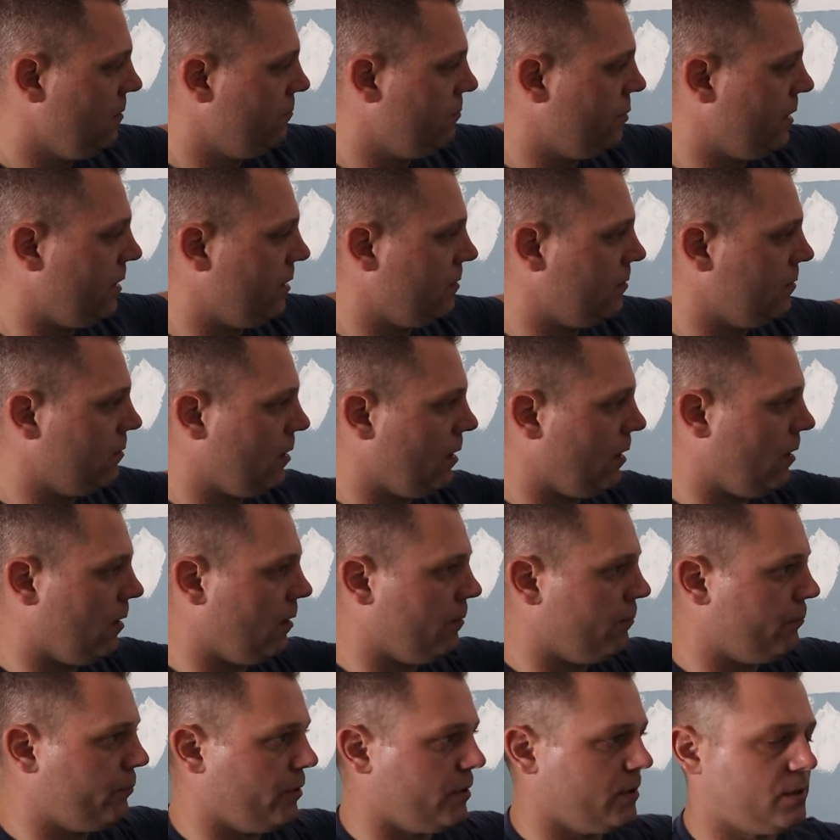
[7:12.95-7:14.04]
But
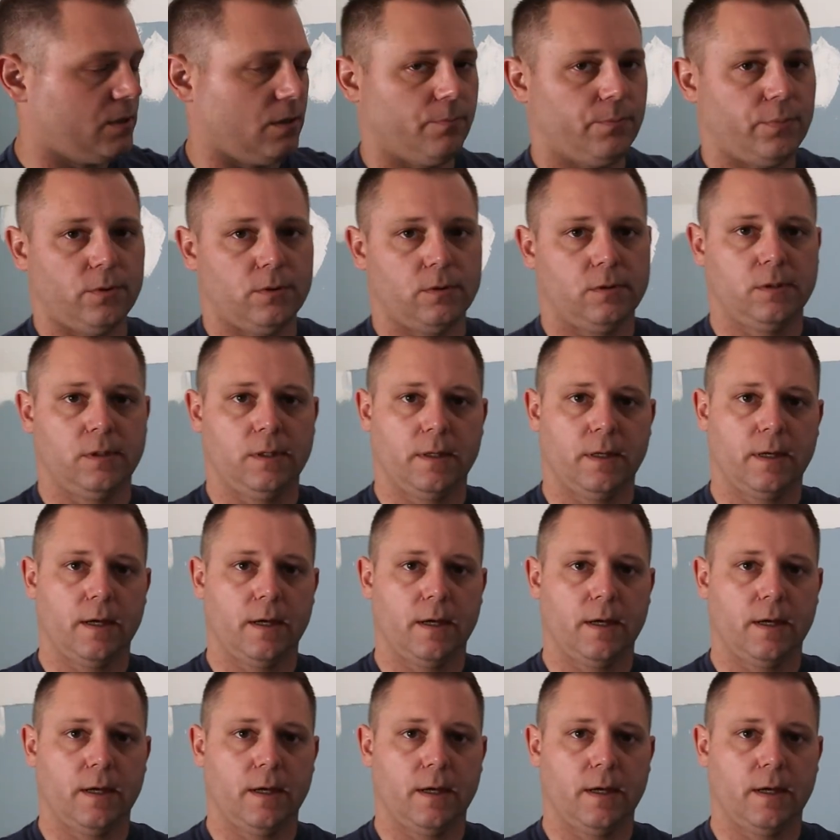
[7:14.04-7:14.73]
pretty simple,